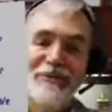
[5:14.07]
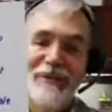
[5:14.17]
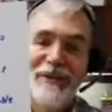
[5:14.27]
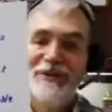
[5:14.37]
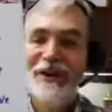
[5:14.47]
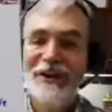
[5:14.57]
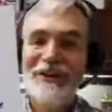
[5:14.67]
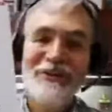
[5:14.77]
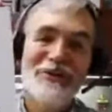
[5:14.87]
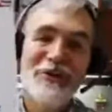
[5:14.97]
be talking
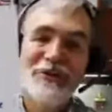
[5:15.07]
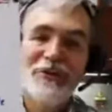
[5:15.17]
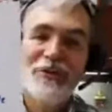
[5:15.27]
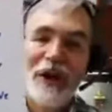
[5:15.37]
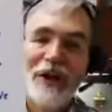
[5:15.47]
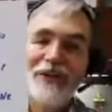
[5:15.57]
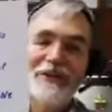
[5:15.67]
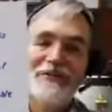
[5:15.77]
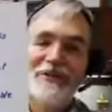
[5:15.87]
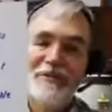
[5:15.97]
to you in terms of
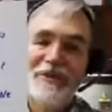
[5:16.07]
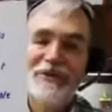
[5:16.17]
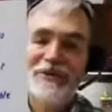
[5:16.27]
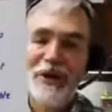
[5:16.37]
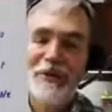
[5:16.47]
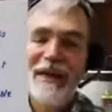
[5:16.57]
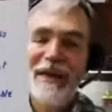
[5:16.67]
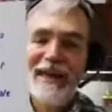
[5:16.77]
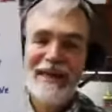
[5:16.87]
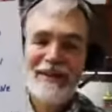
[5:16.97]
relative numbers. So
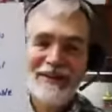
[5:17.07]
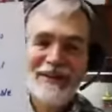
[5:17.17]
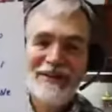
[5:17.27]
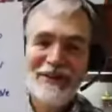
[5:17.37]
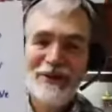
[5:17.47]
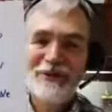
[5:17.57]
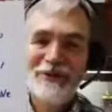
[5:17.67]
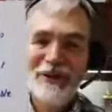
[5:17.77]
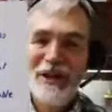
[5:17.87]
in a sense, those